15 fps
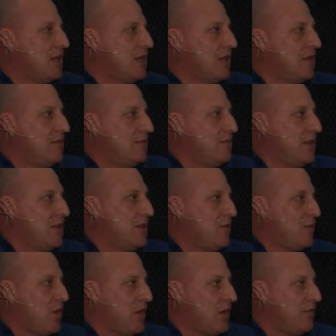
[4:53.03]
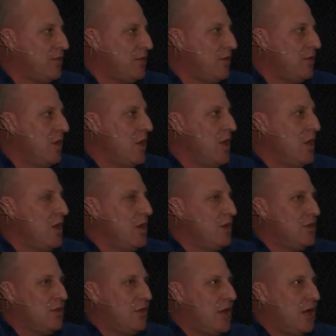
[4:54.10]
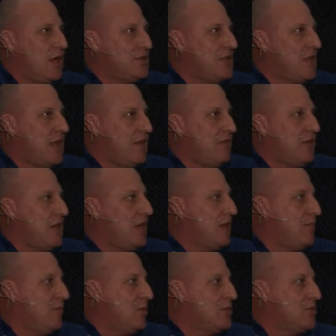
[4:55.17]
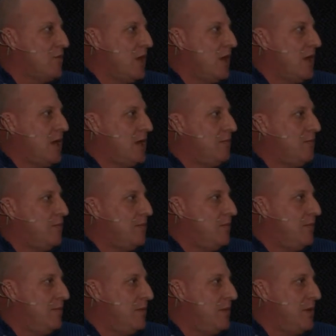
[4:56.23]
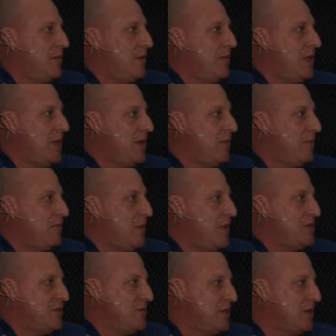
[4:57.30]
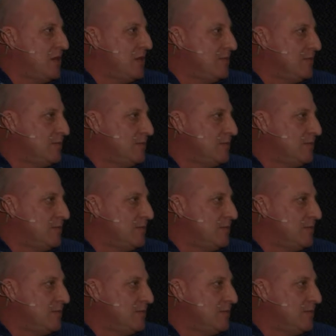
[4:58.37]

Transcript: that can fit the product for you throughout South Africa, Botswana, Namibia, Mozambique.